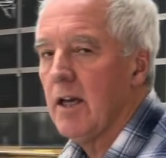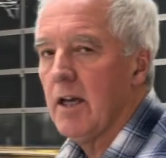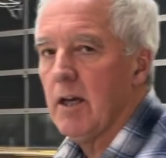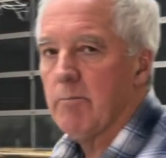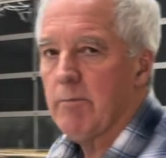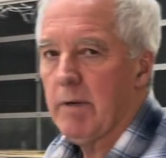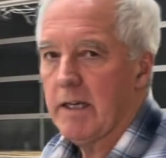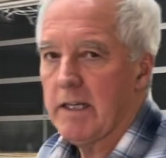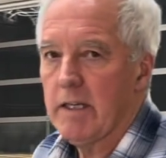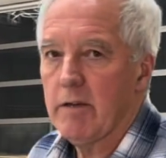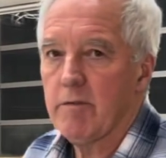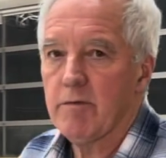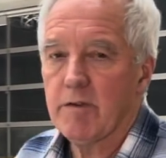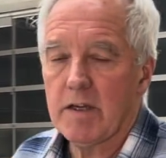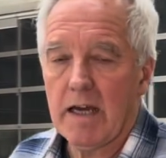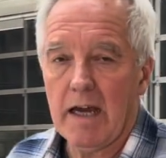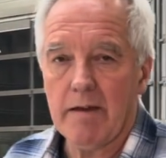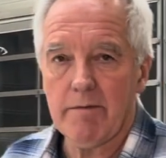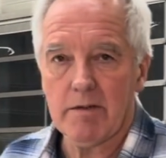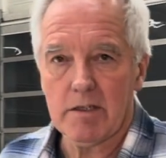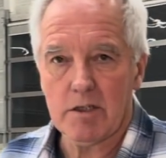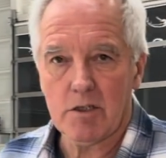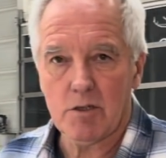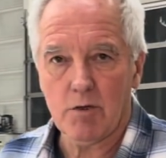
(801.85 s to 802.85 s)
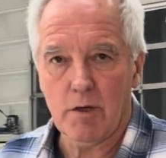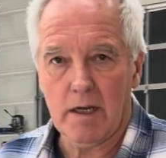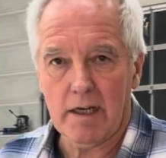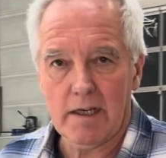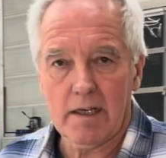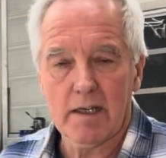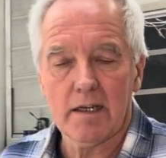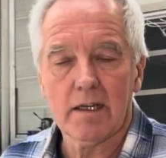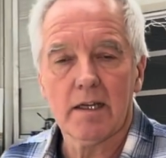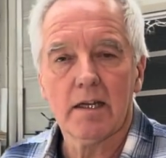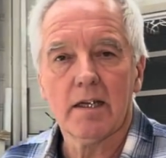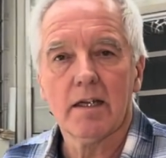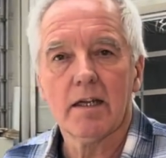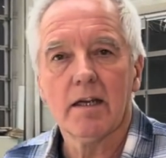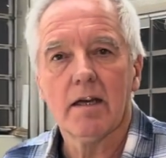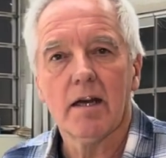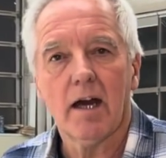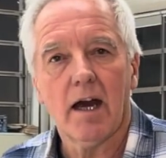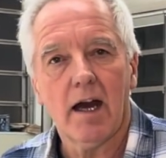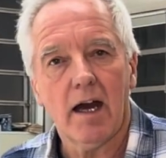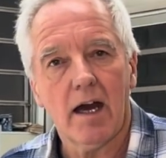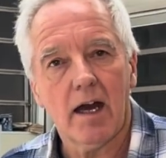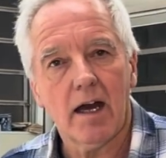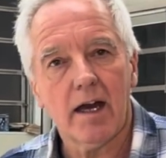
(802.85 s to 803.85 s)
but if you have a truck
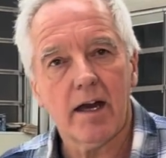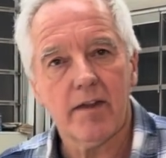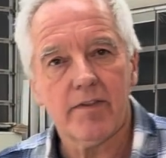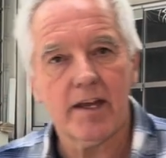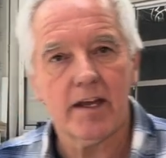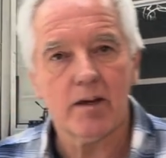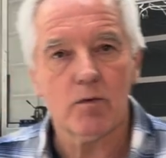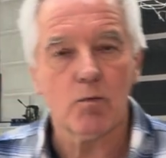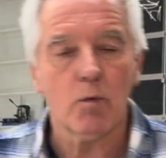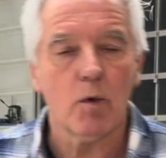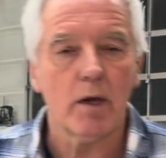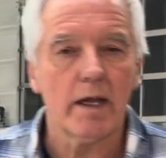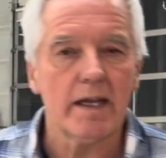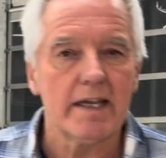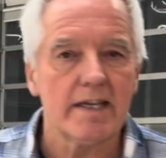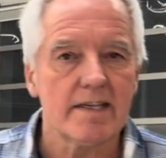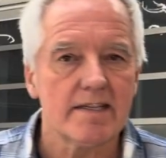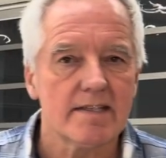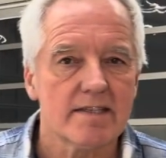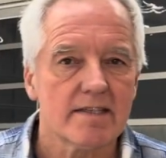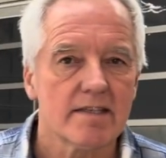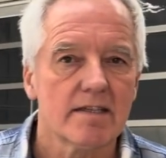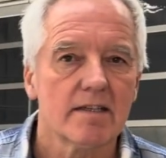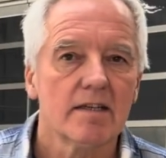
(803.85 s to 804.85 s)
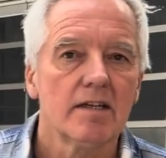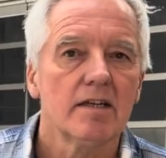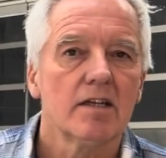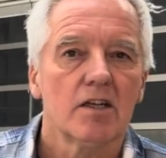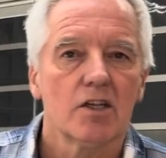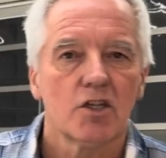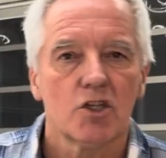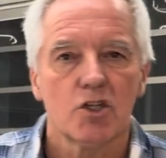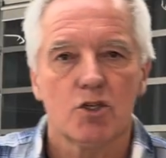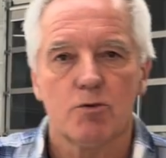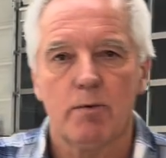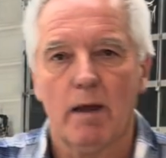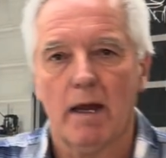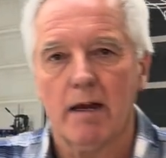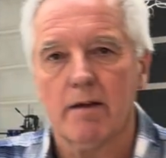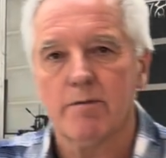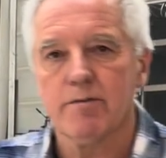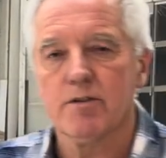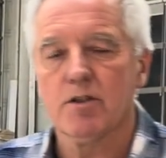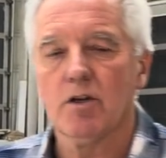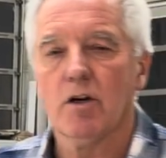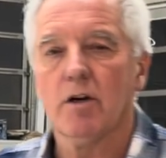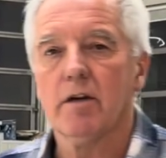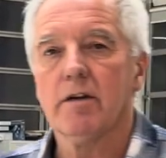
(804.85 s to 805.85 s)
that weighs 12
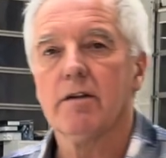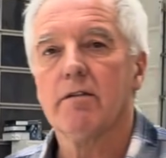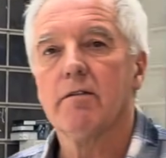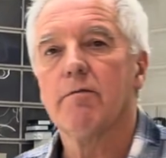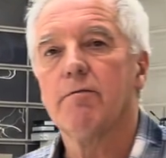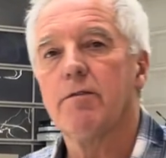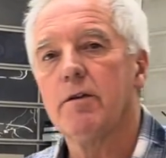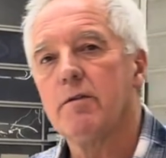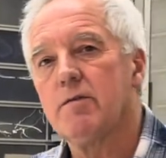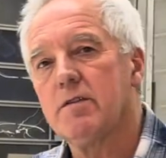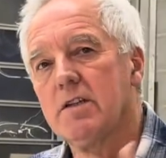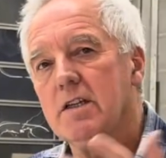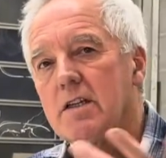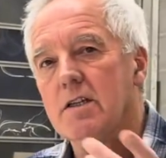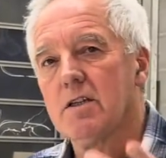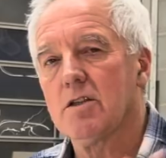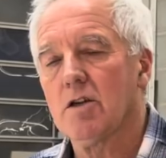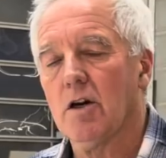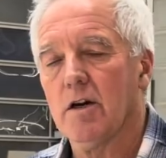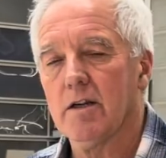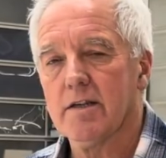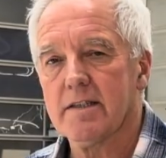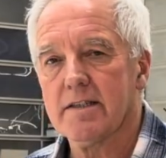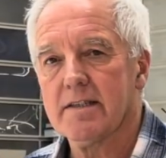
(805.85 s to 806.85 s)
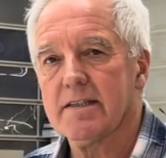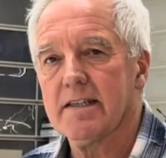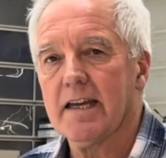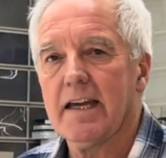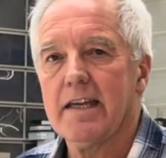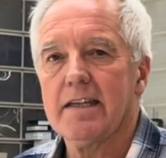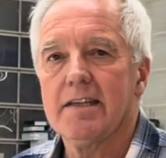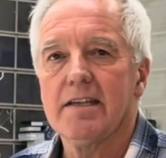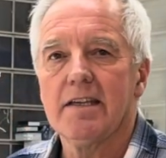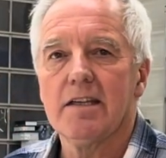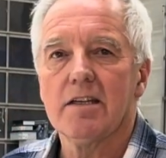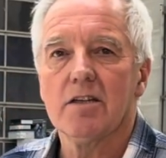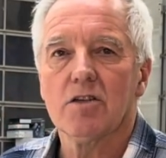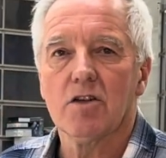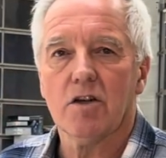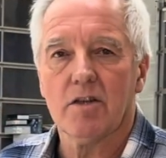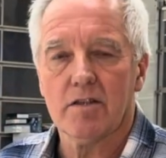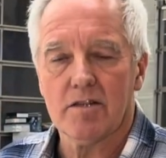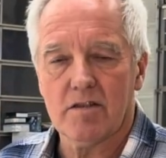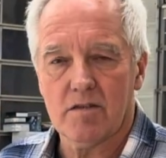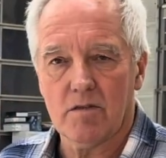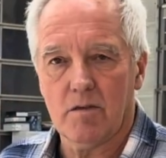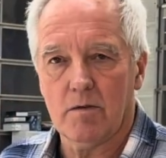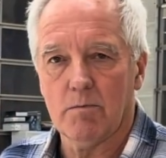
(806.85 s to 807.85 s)
tons, 15 tons, 18
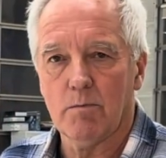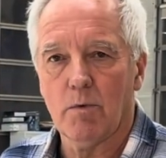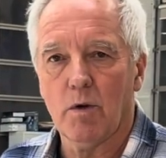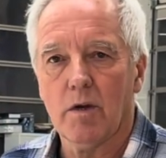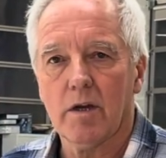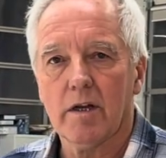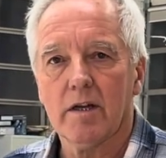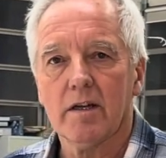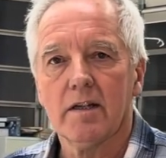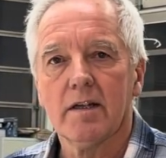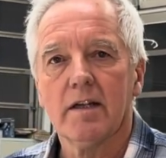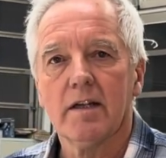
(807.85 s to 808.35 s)
tons or more,